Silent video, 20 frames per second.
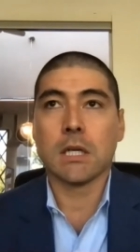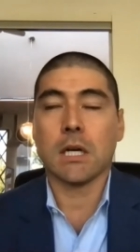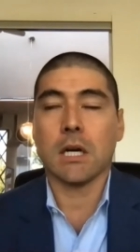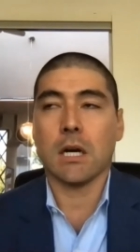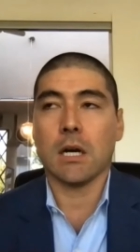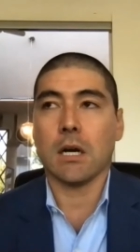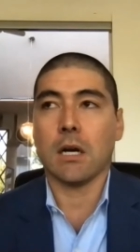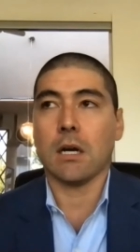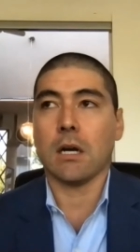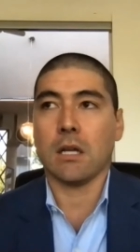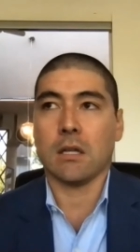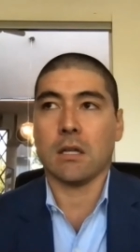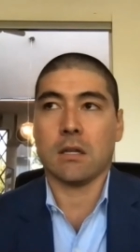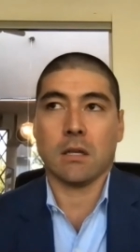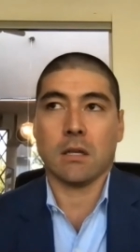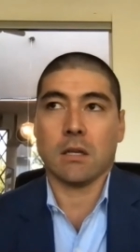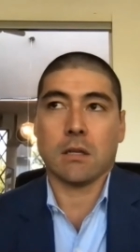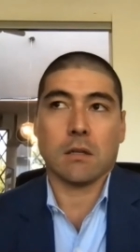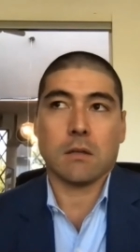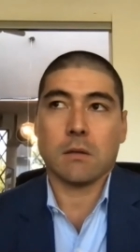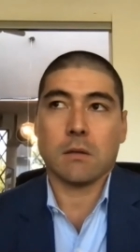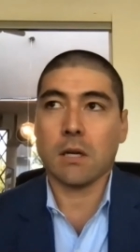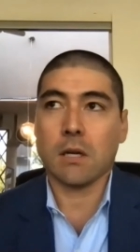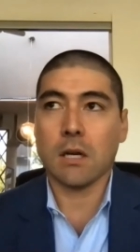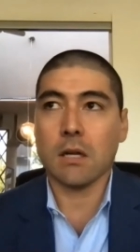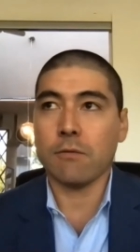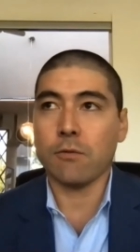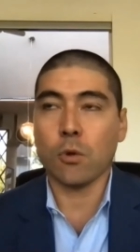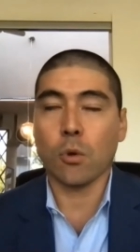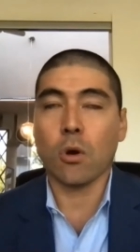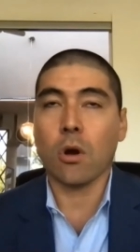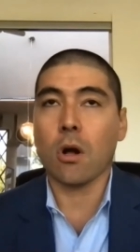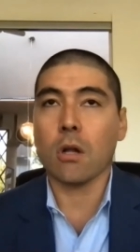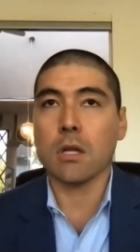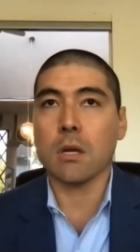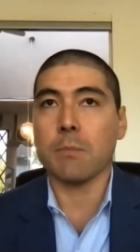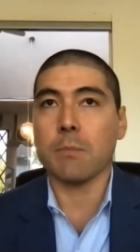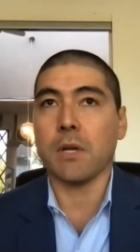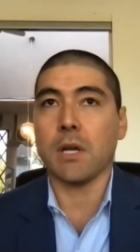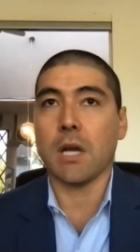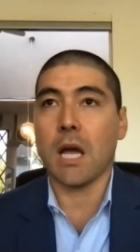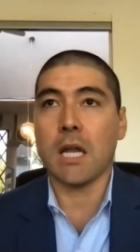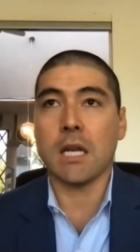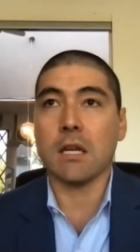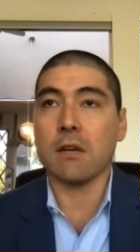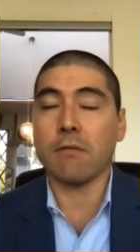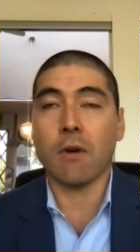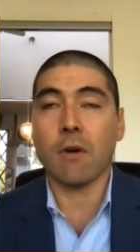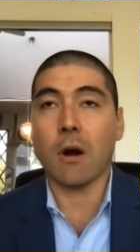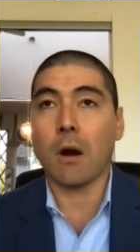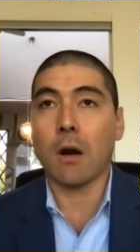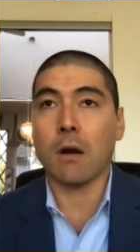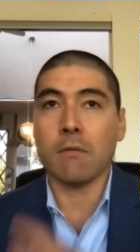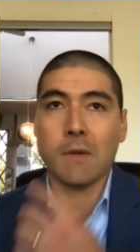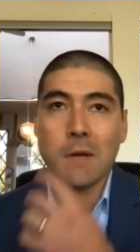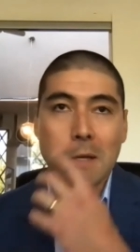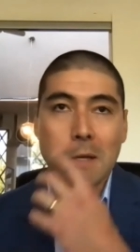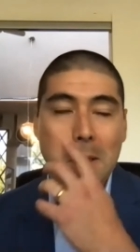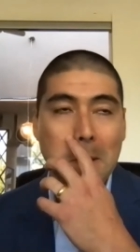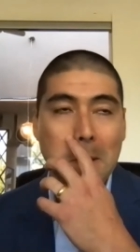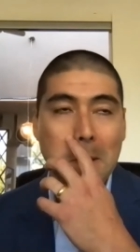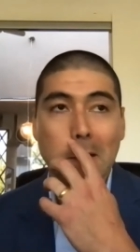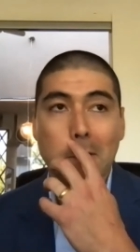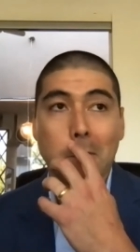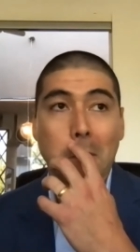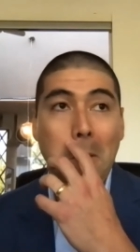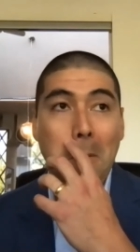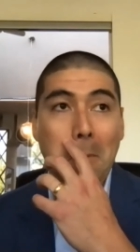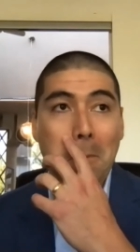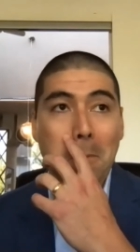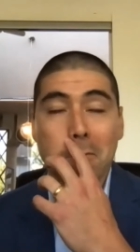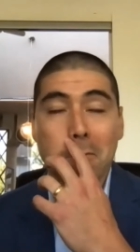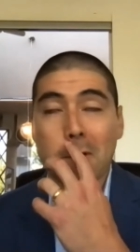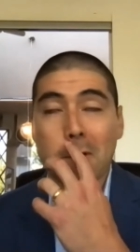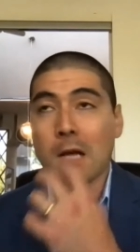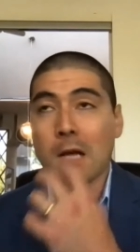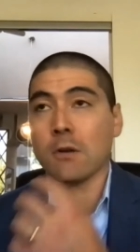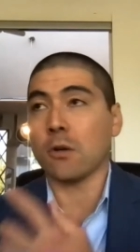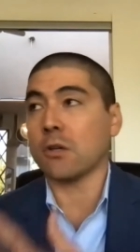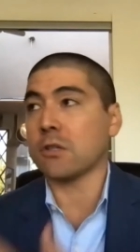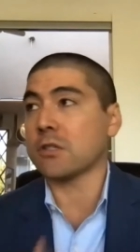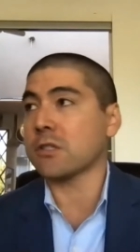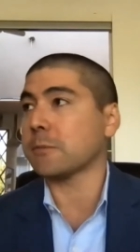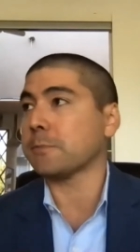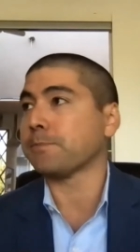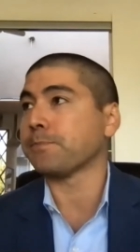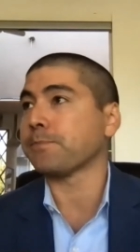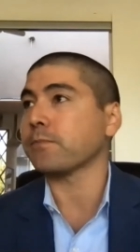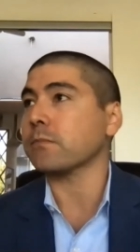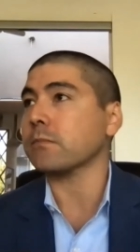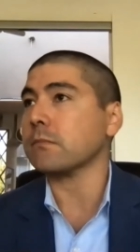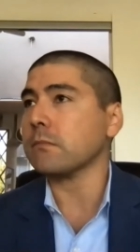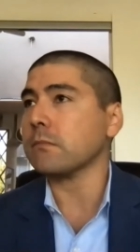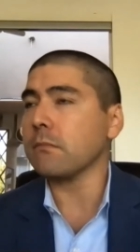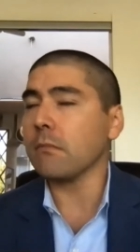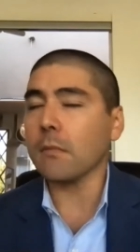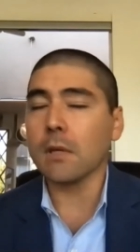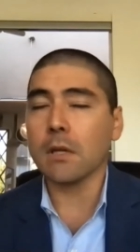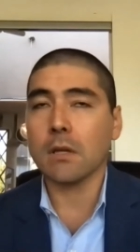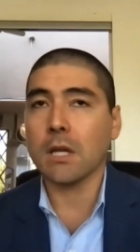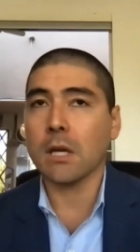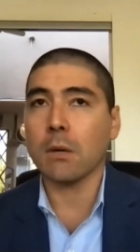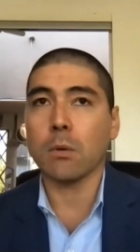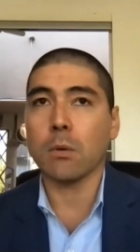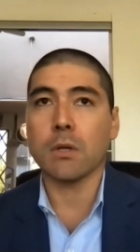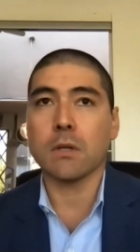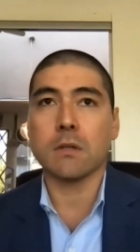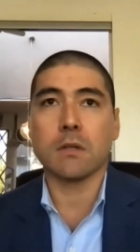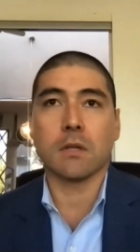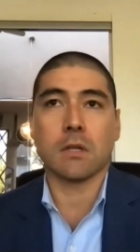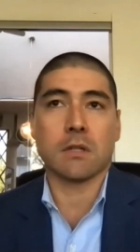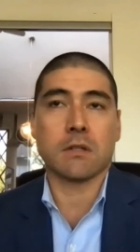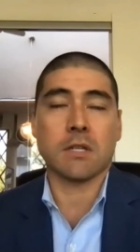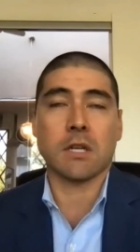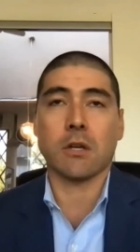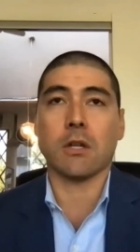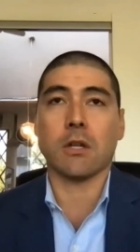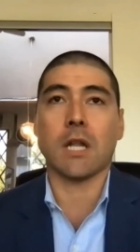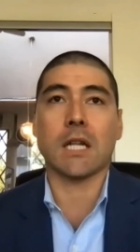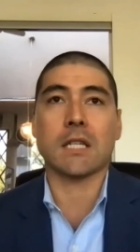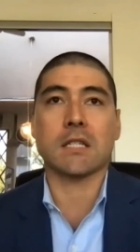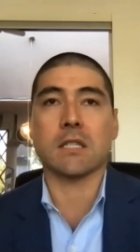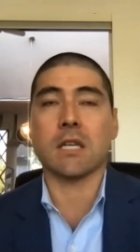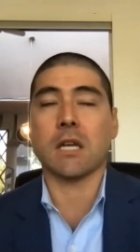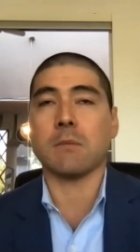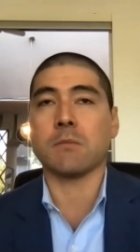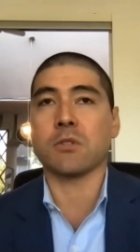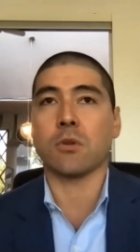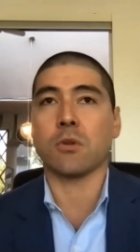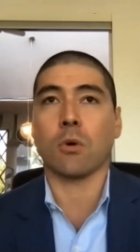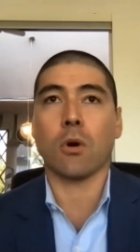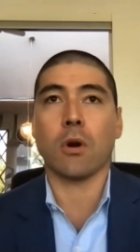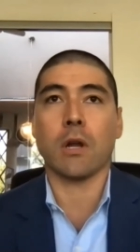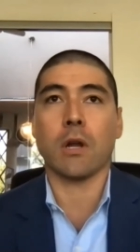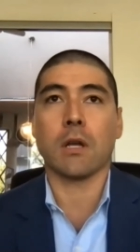I think if you called up any of our founders, they would tell you that same story.